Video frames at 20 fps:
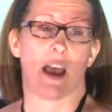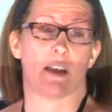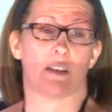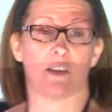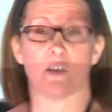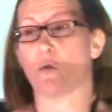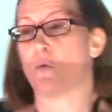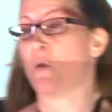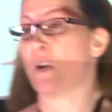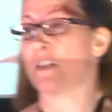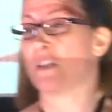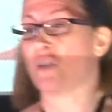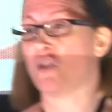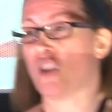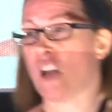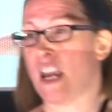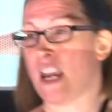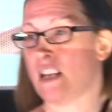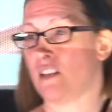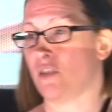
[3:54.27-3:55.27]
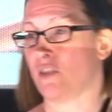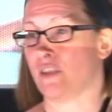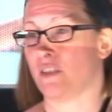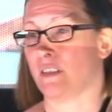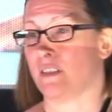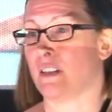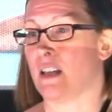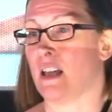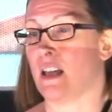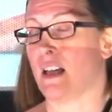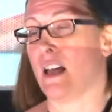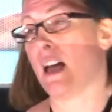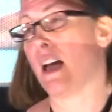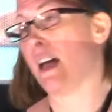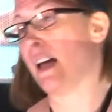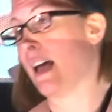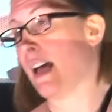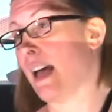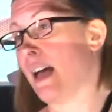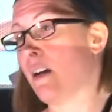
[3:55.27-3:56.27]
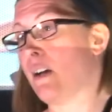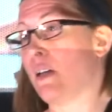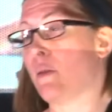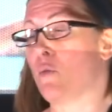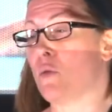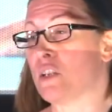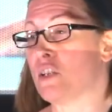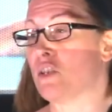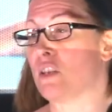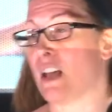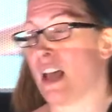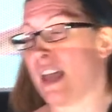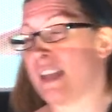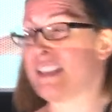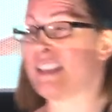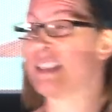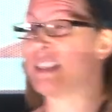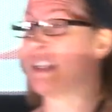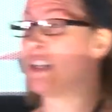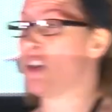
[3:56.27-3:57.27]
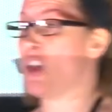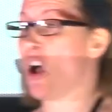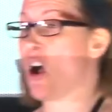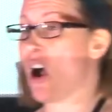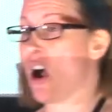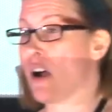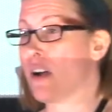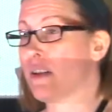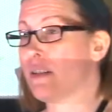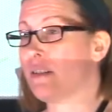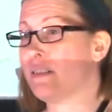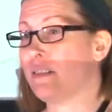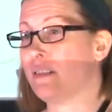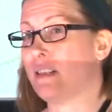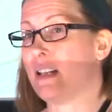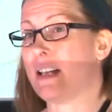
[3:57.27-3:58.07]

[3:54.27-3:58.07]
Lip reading: So what's changed? It's still hard,